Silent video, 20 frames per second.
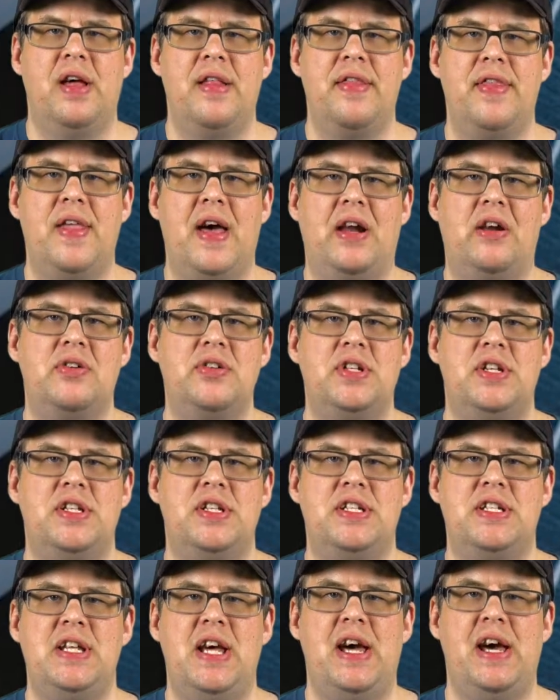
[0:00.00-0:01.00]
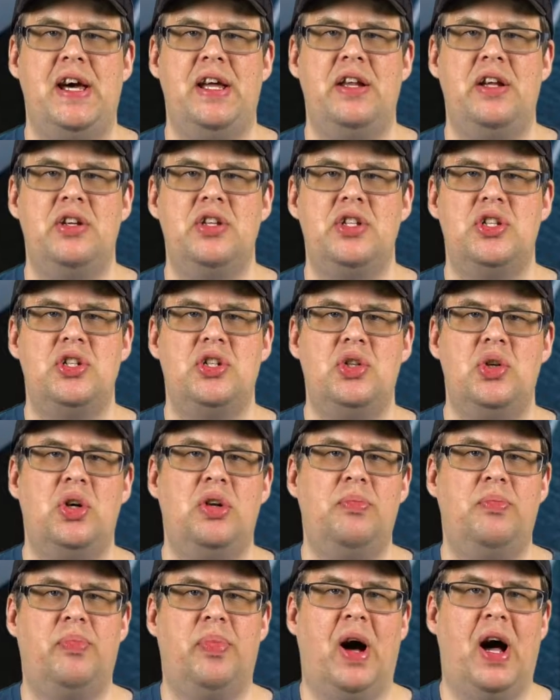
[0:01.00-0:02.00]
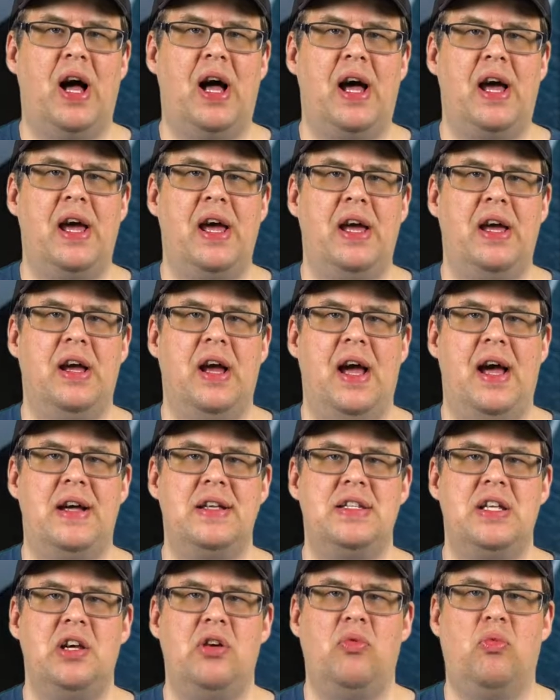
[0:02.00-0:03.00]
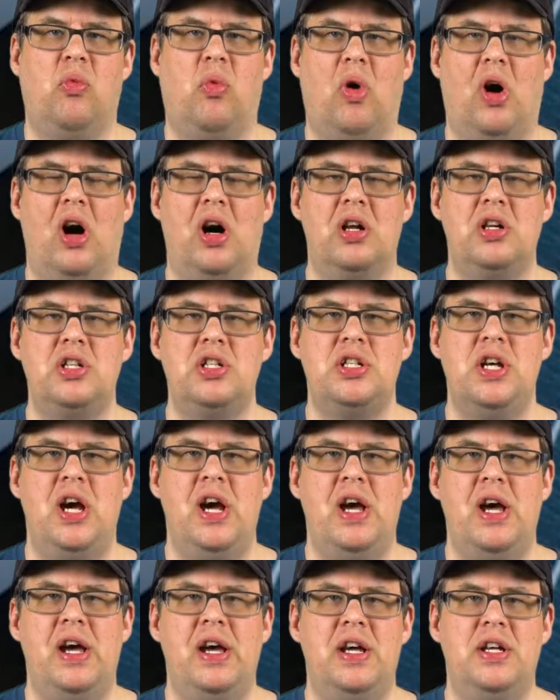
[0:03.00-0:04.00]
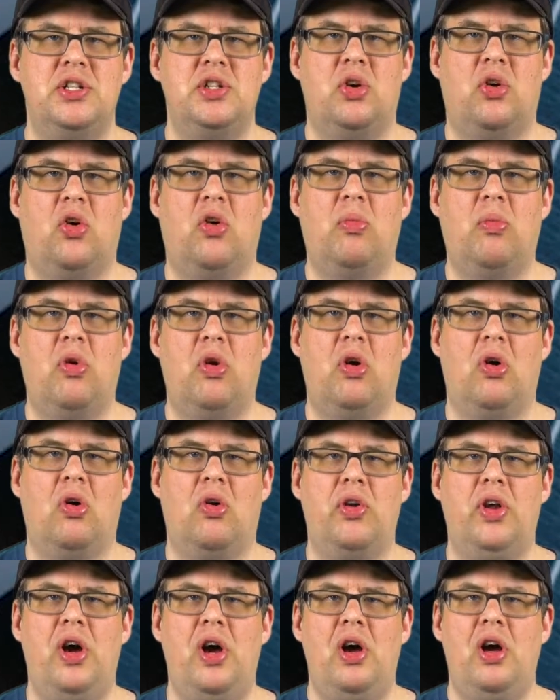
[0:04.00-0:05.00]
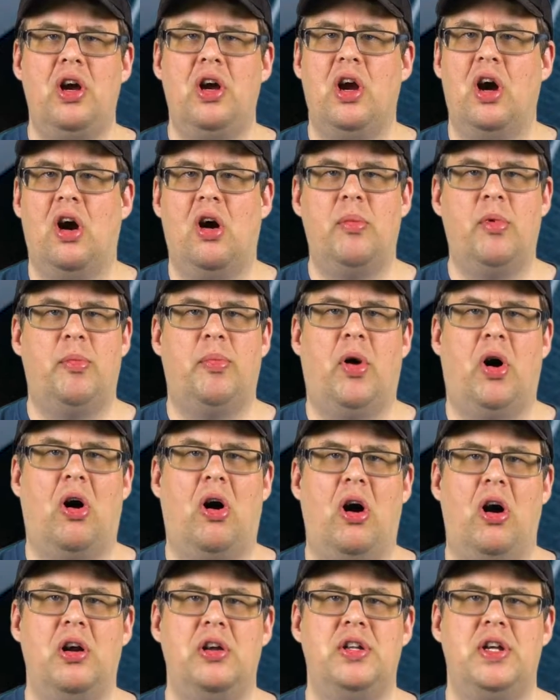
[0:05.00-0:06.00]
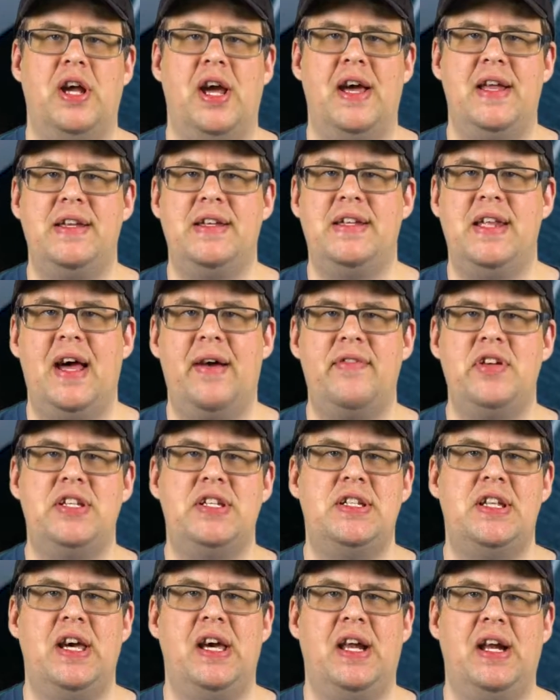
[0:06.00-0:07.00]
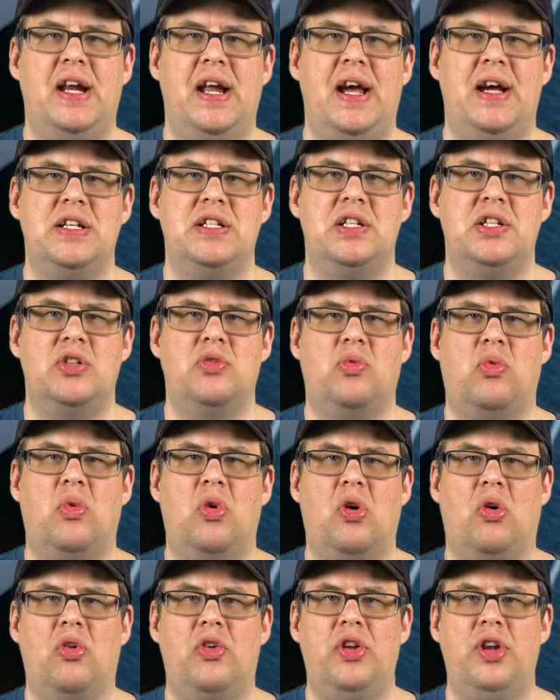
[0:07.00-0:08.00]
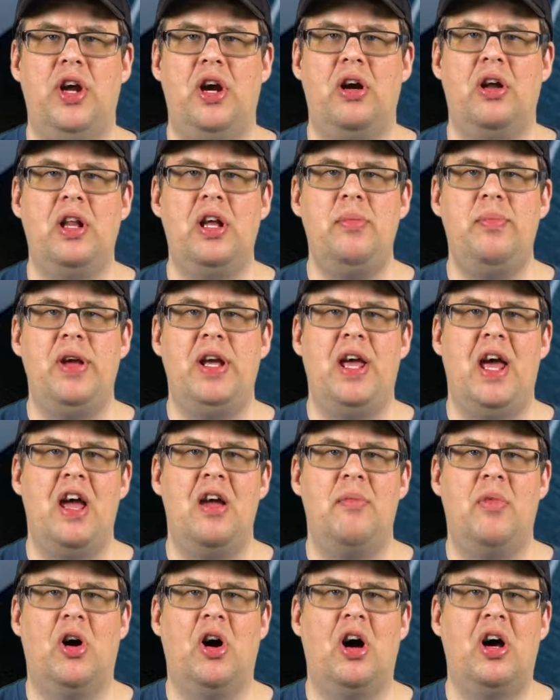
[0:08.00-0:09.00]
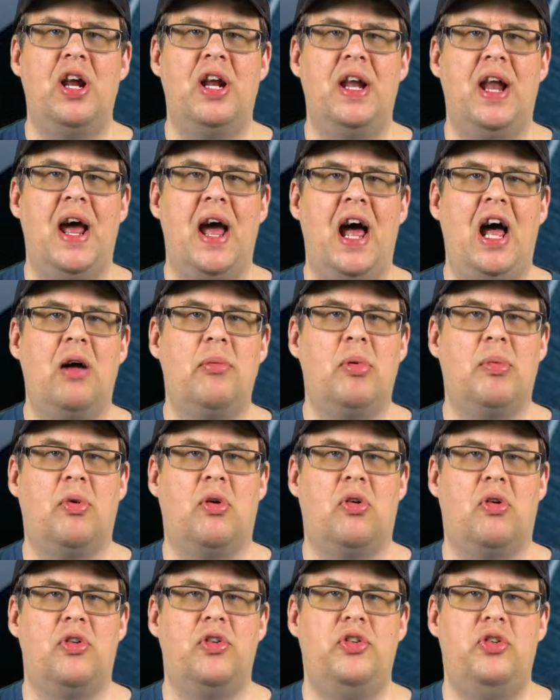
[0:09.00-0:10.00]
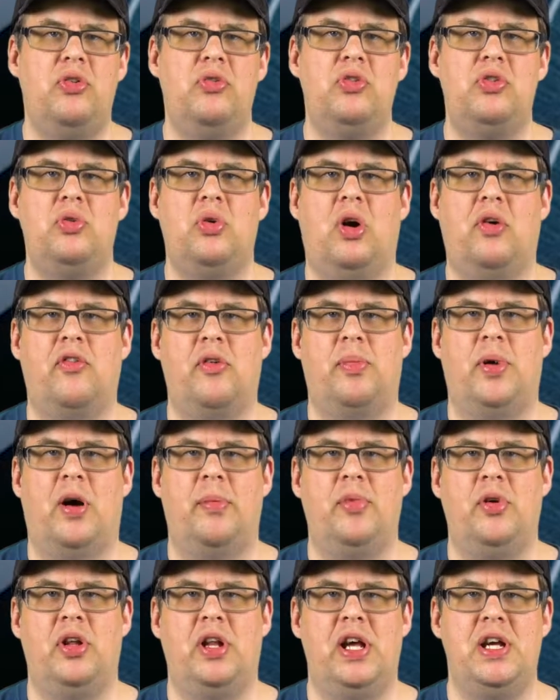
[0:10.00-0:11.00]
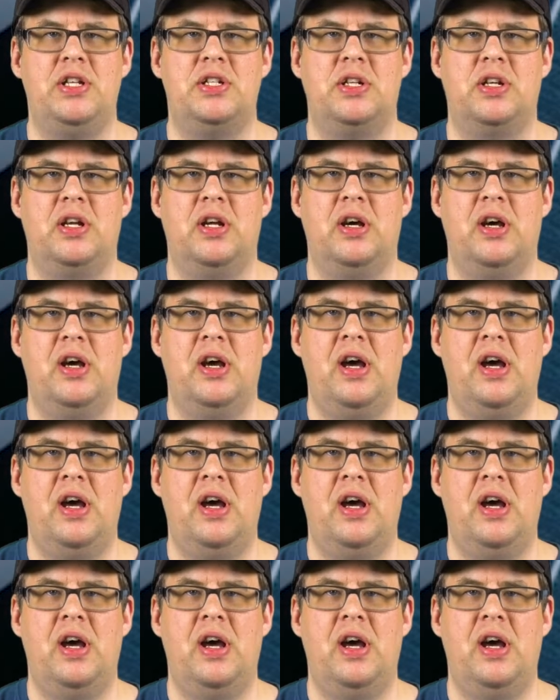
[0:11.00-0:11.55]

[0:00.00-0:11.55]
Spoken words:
Thanos instead stood by as he watched his homeworld come apart and devastated as his world nearly became uninhabitable due to overpopulation.